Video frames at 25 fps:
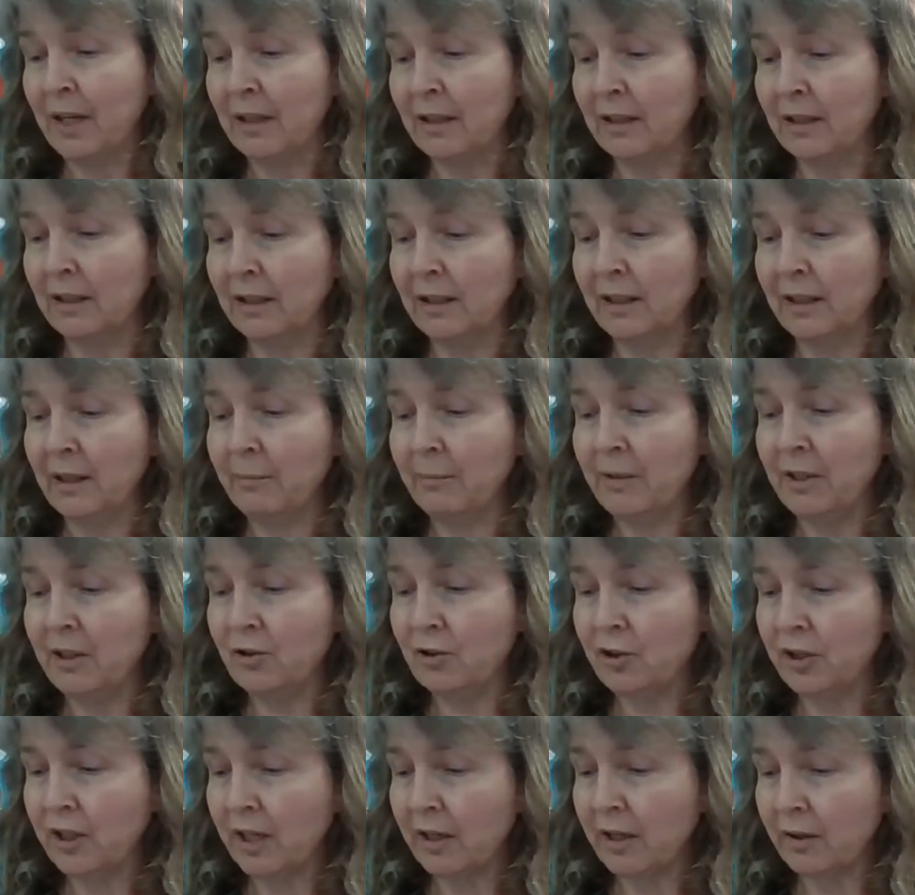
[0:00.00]
Let me
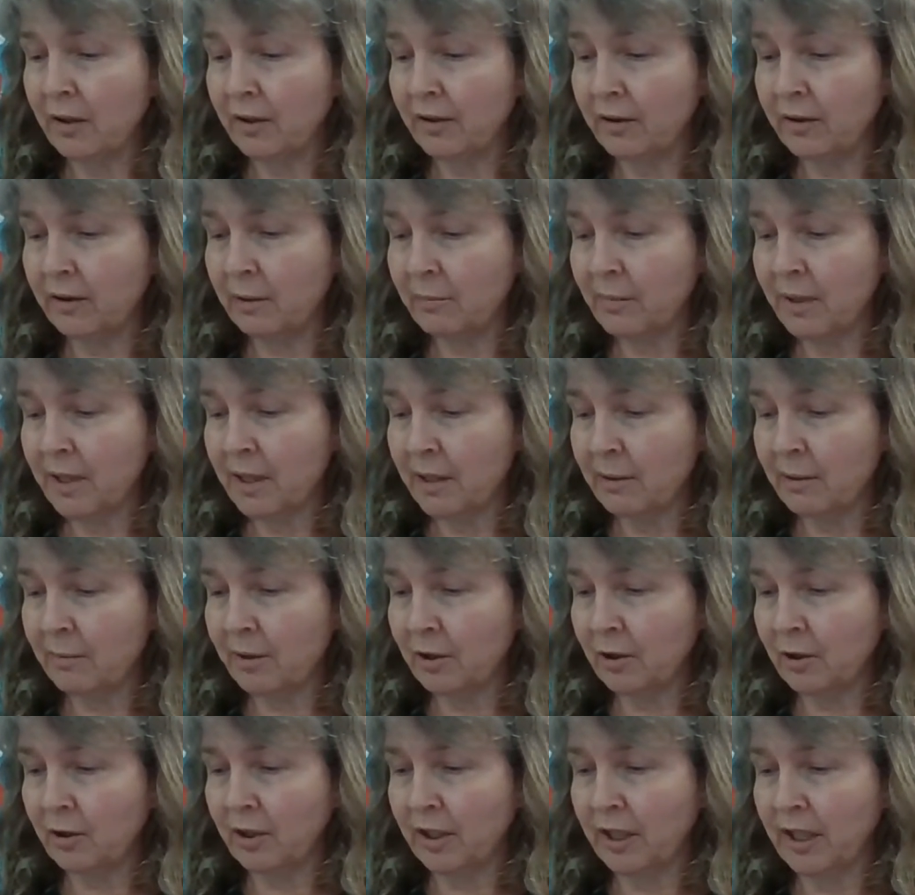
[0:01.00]
check our
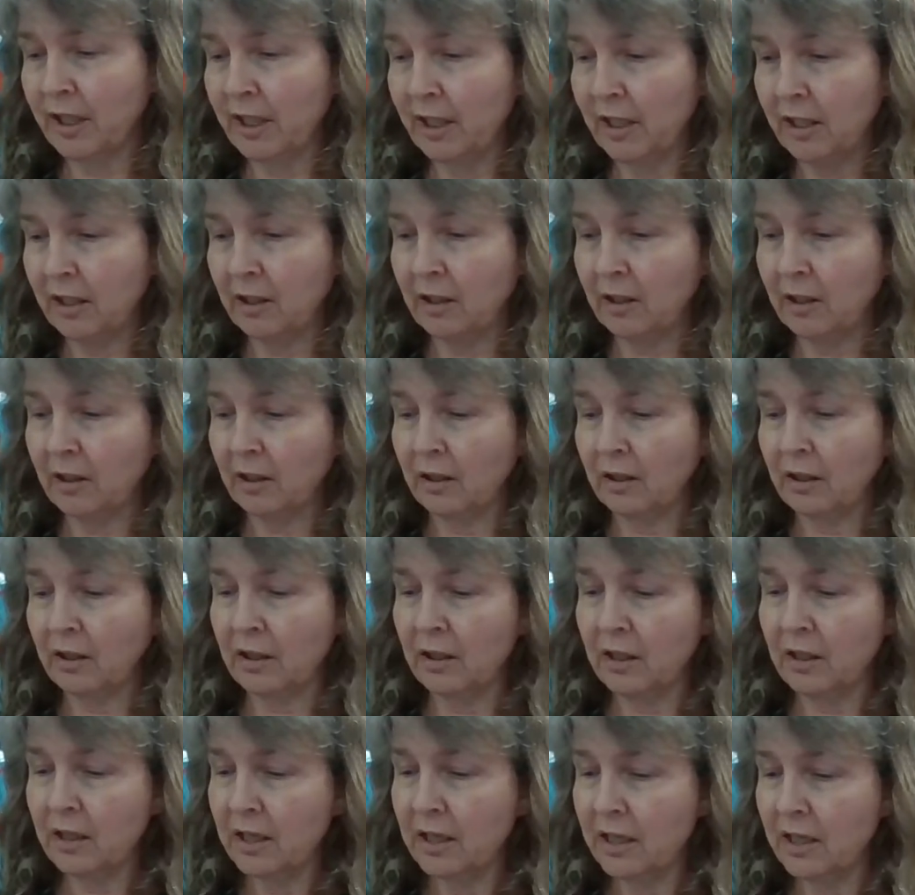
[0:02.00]
thermometer
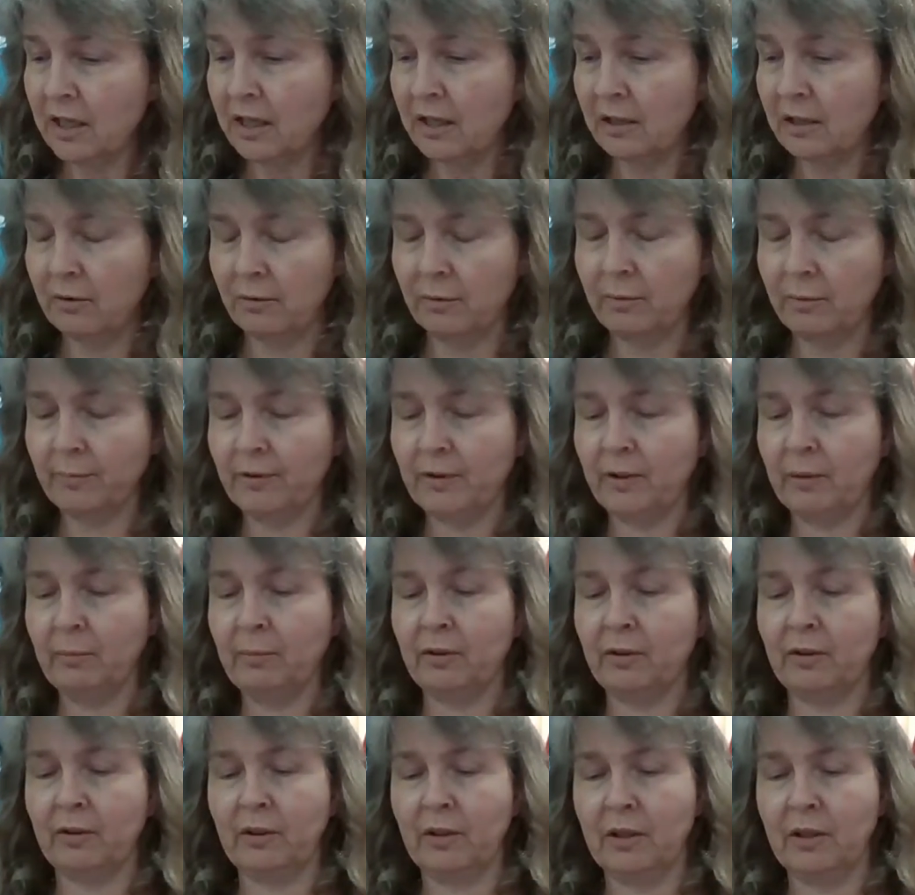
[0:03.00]
here. Oops, I'm
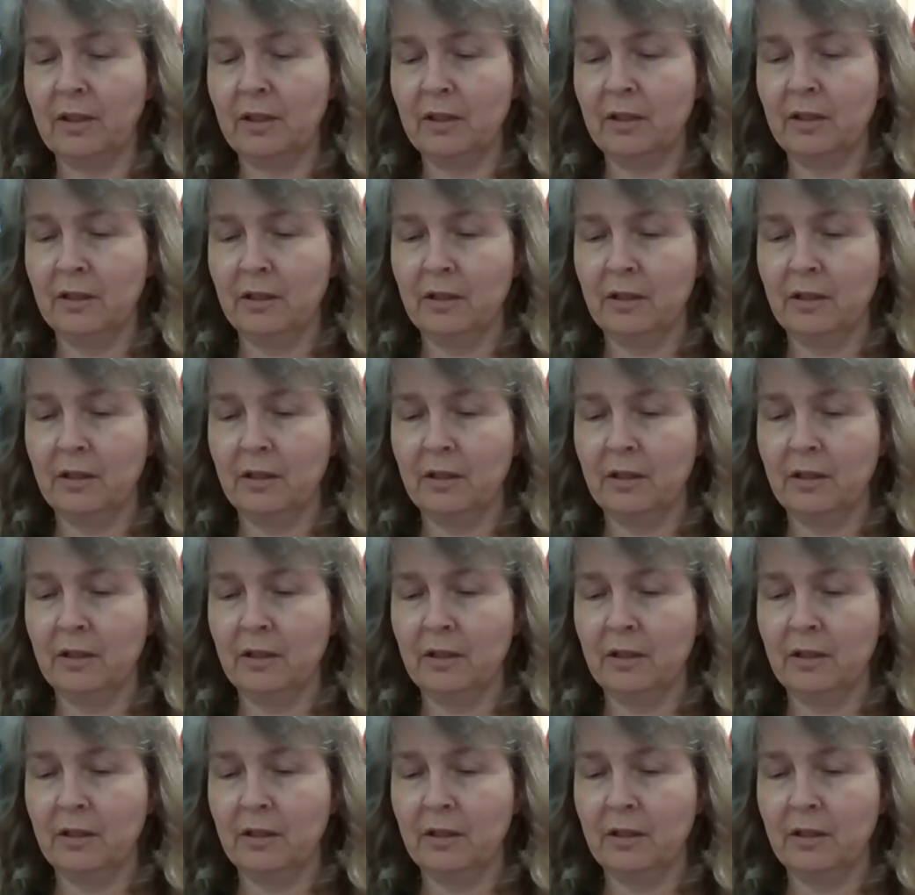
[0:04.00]
sorry.